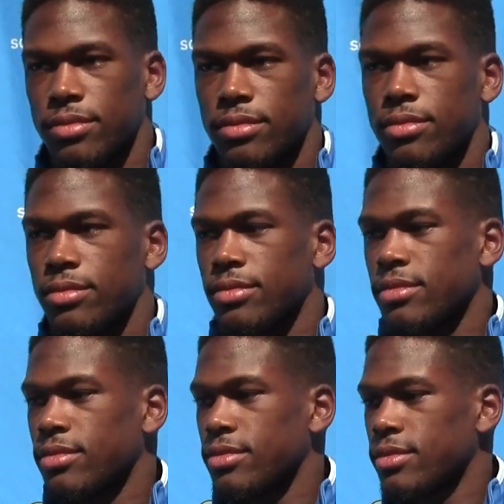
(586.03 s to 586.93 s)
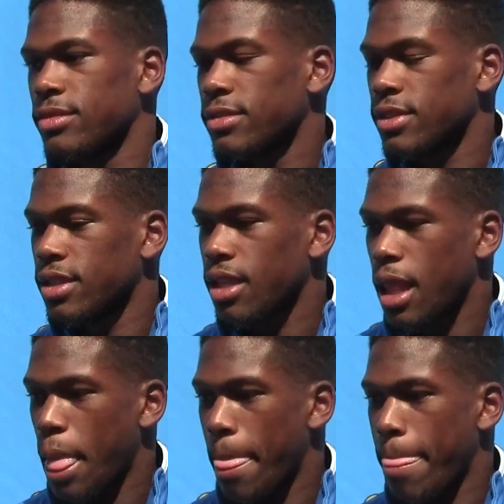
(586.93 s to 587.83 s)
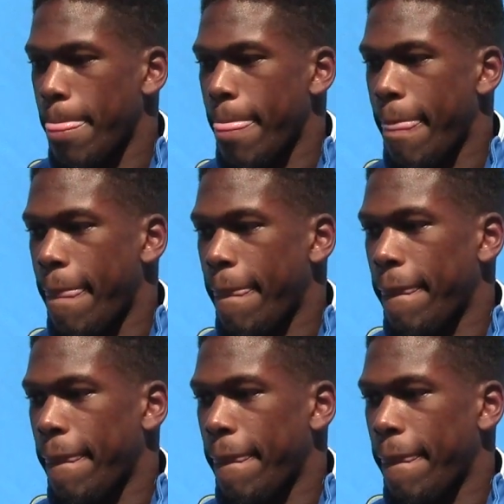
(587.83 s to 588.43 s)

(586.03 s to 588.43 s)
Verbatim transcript: Where did it change? Did the coaches approach you?